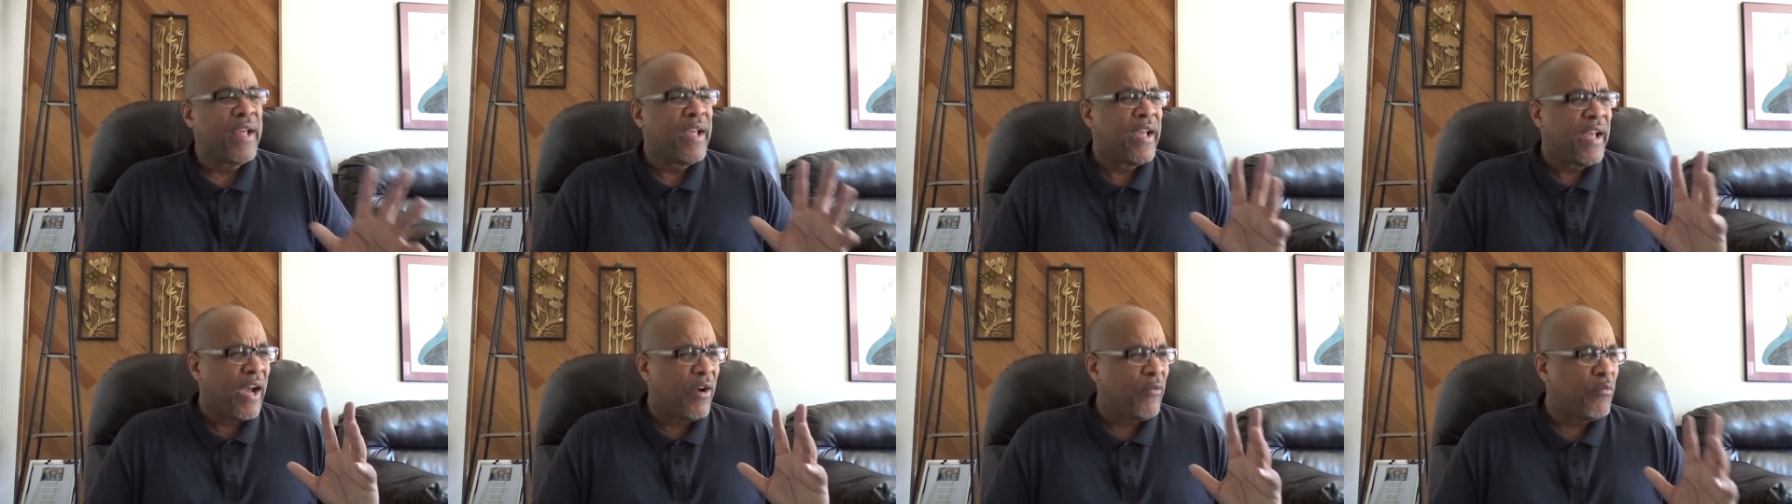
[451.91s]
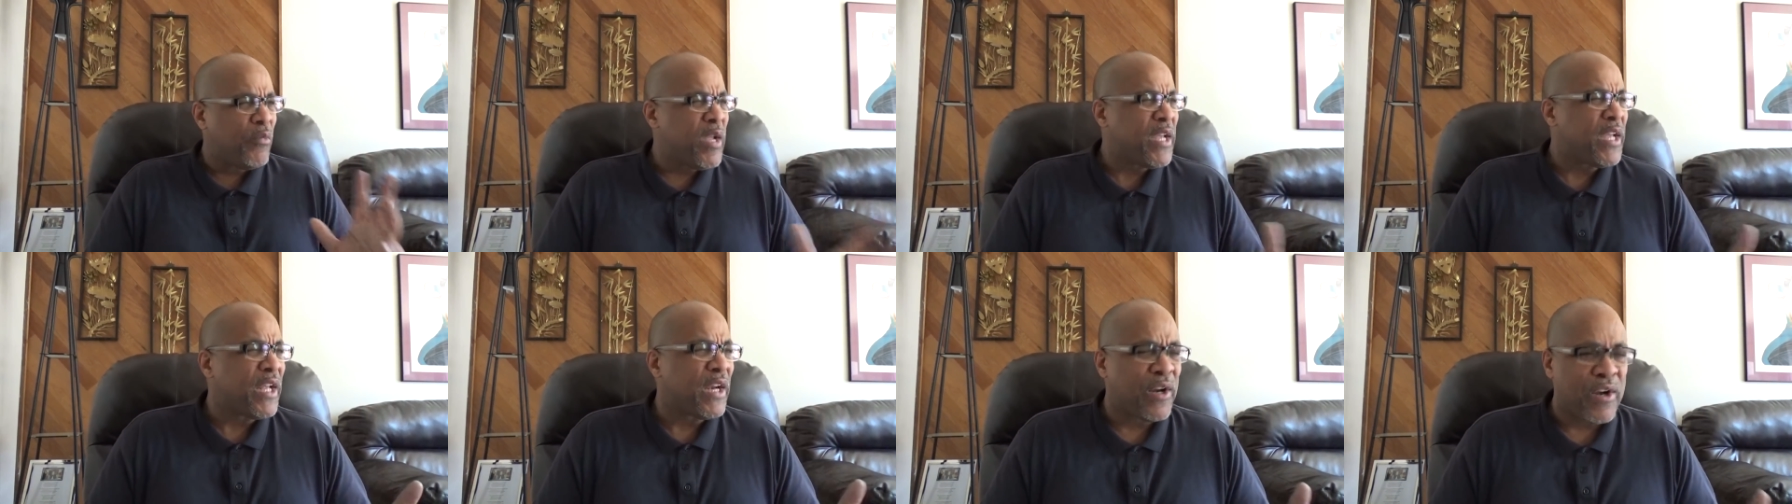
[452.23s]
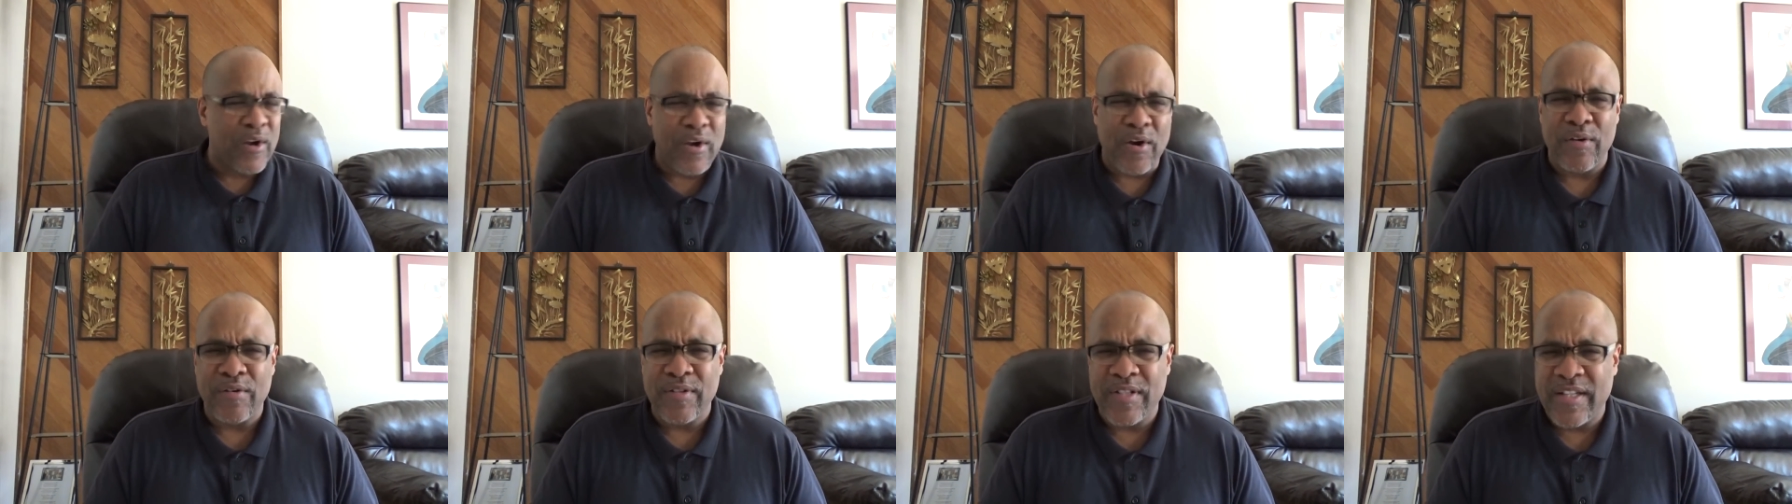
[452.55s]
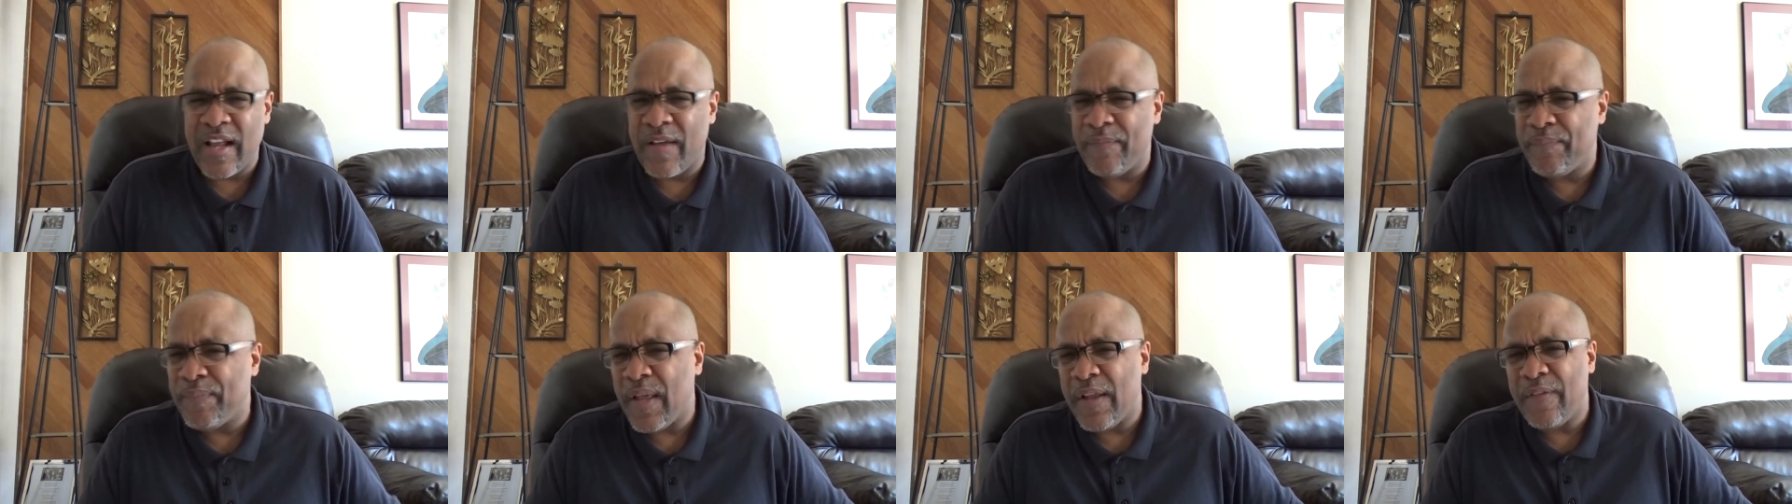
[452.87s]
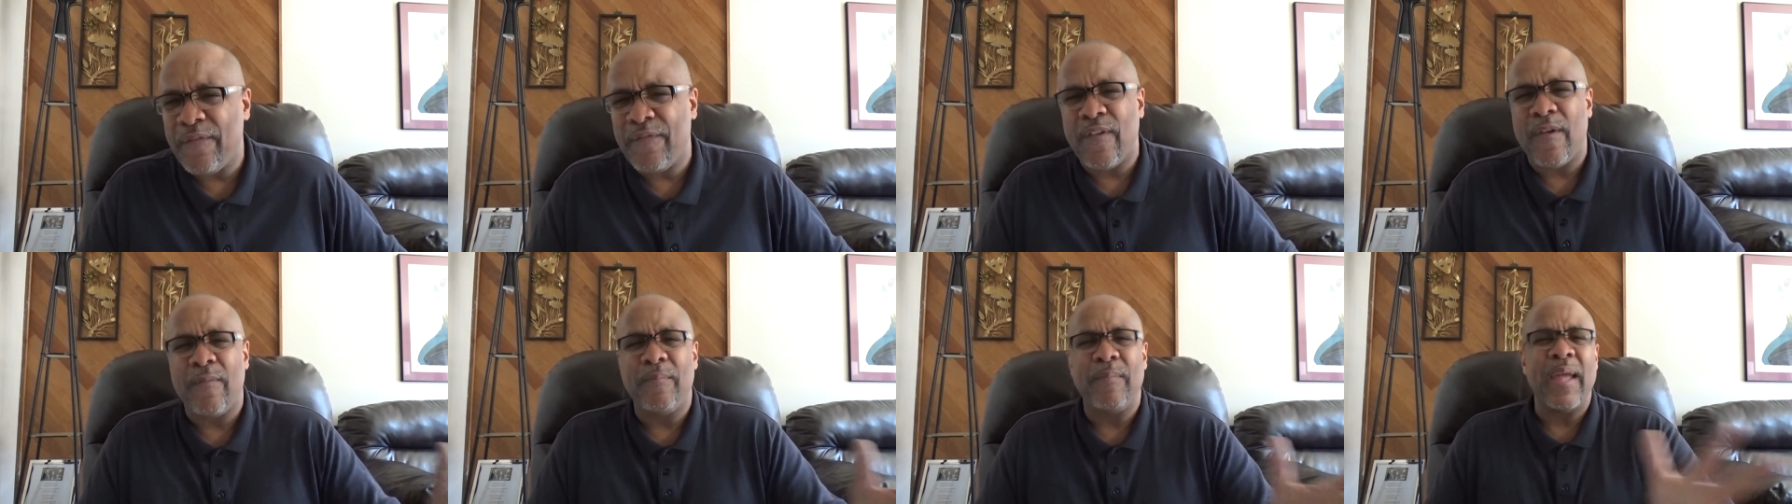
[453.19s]
and we can learn something
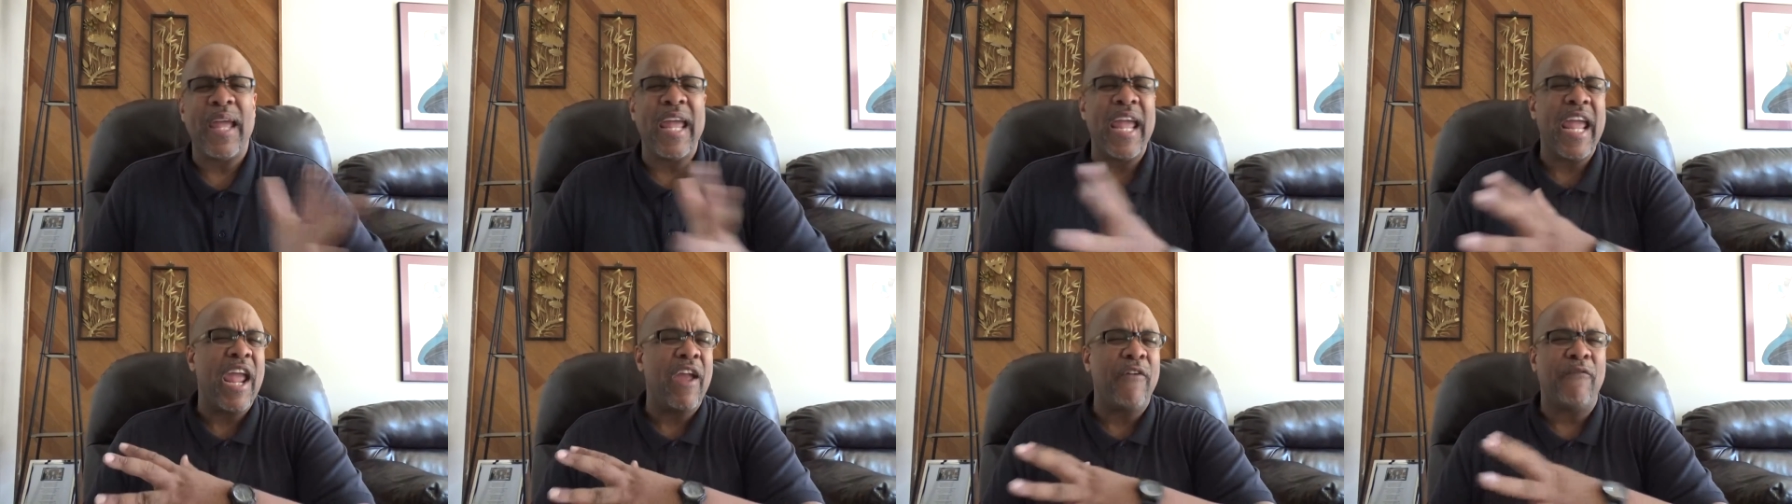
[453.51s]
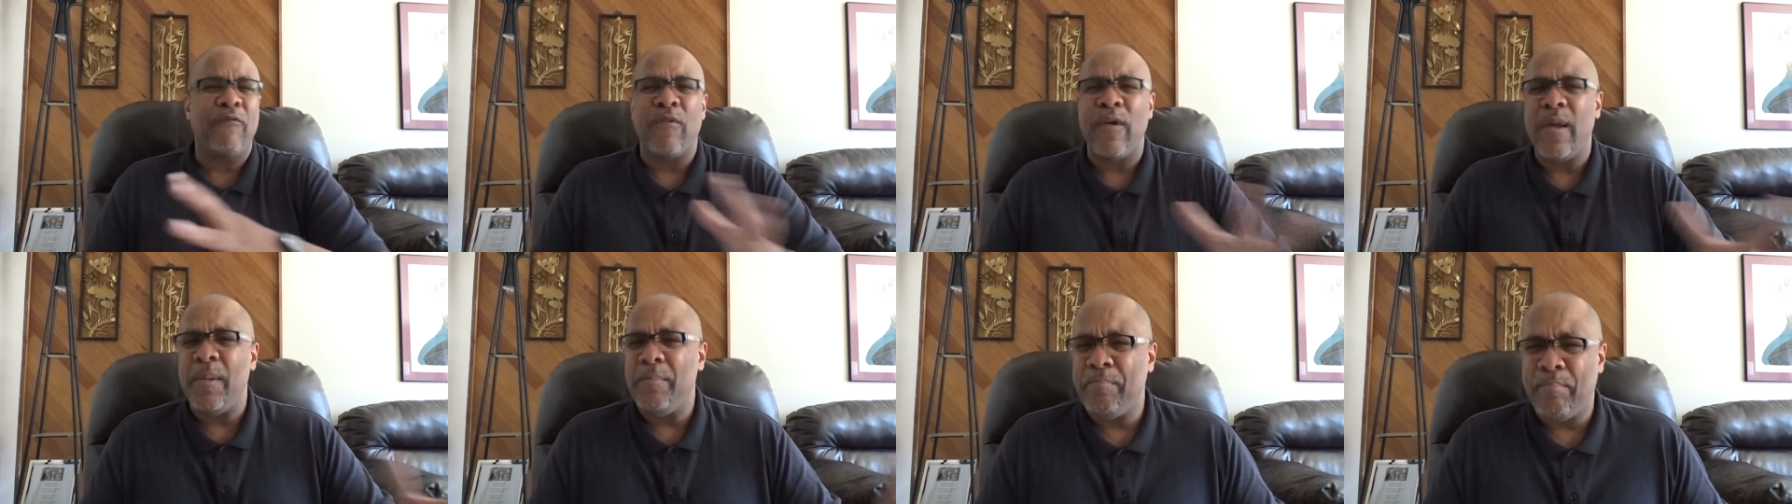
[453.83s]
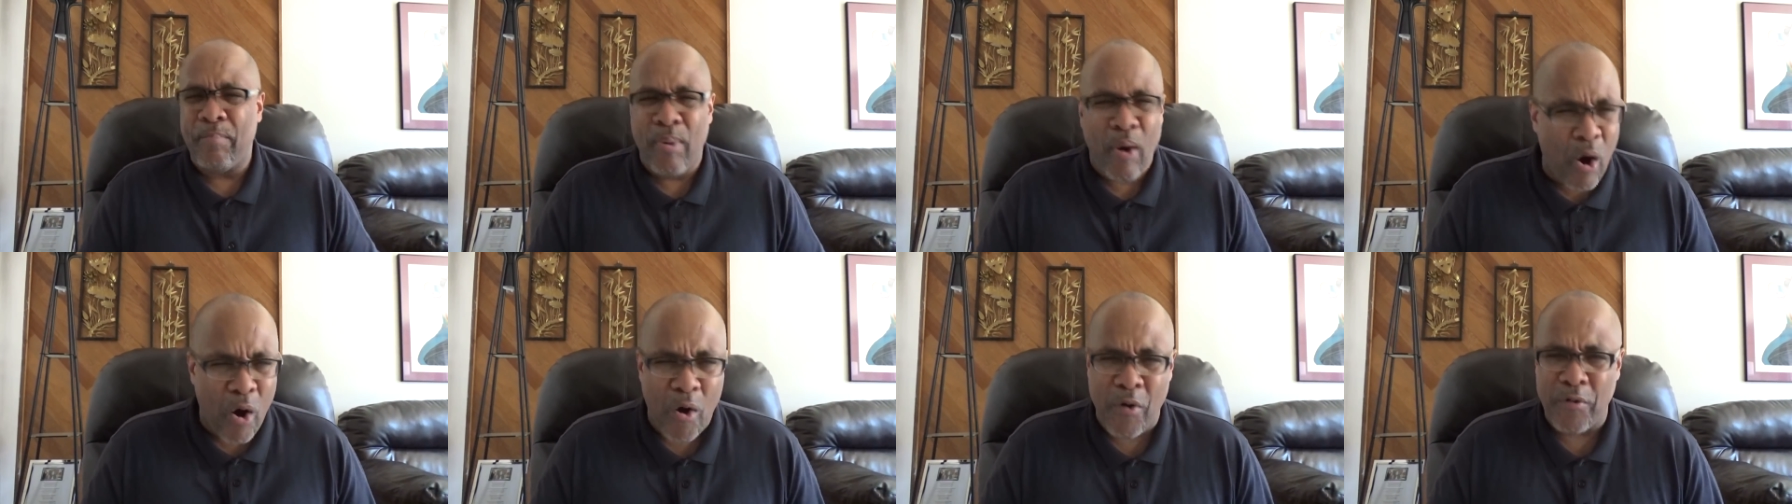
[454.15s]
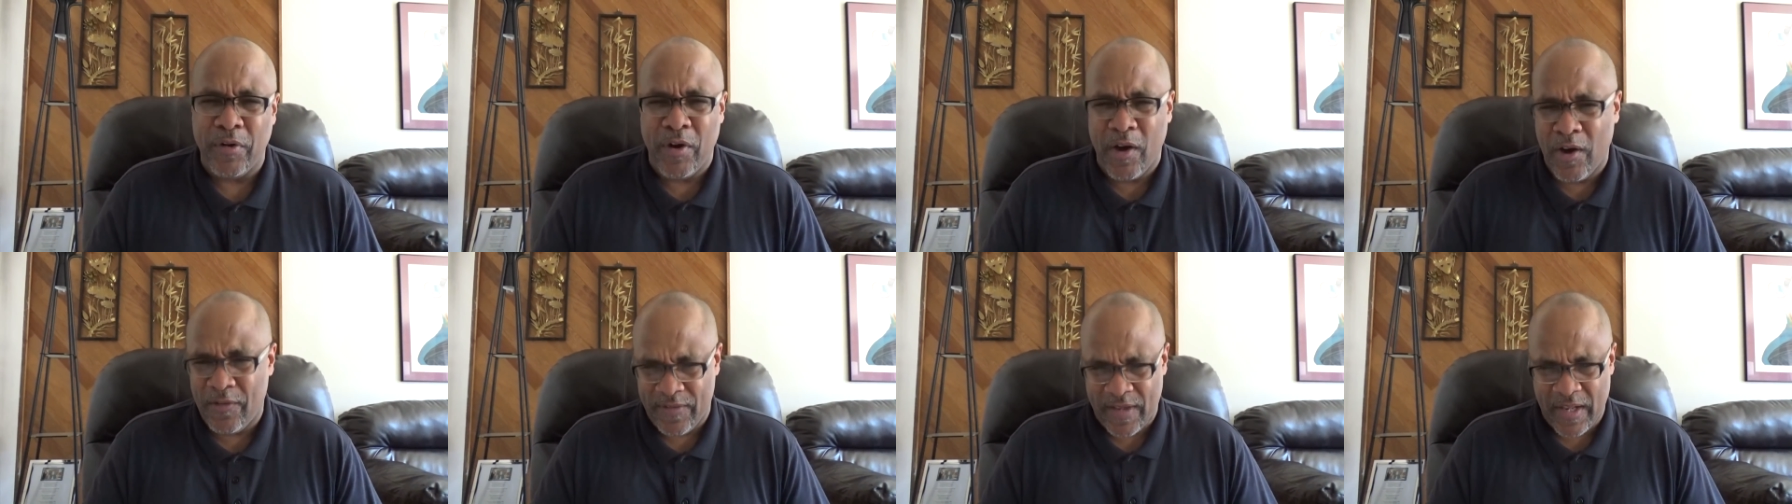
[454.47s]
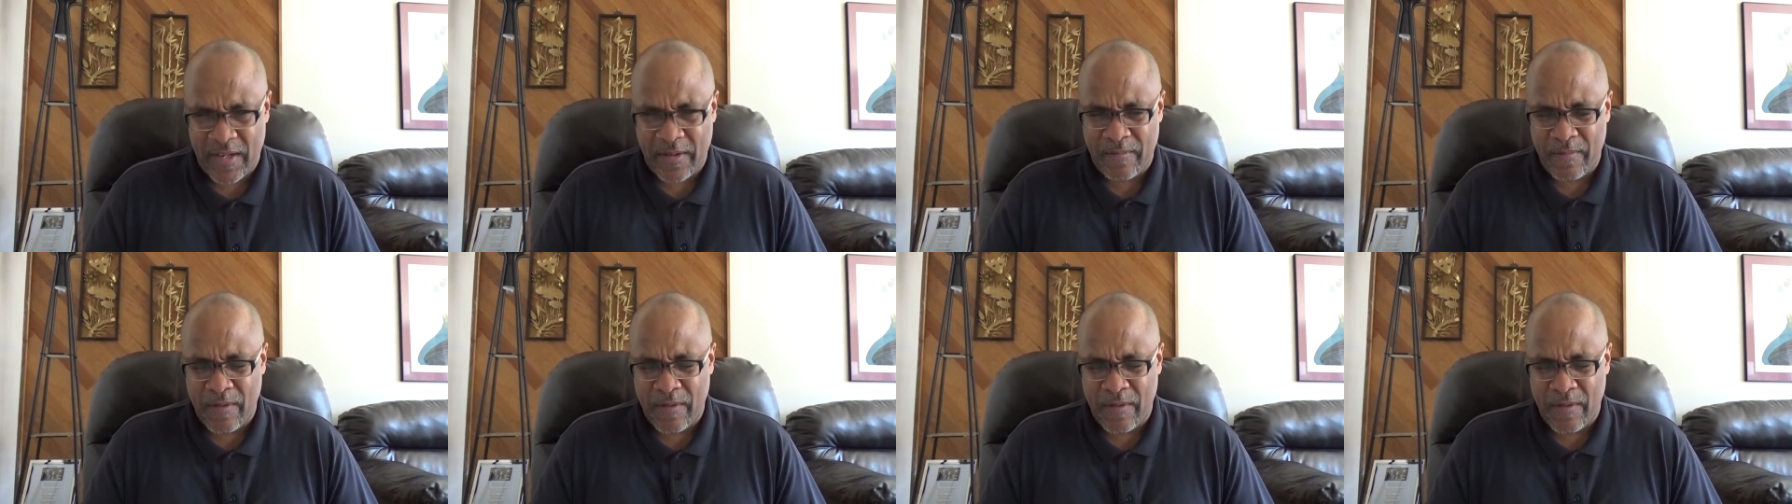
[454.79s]
from every part of it.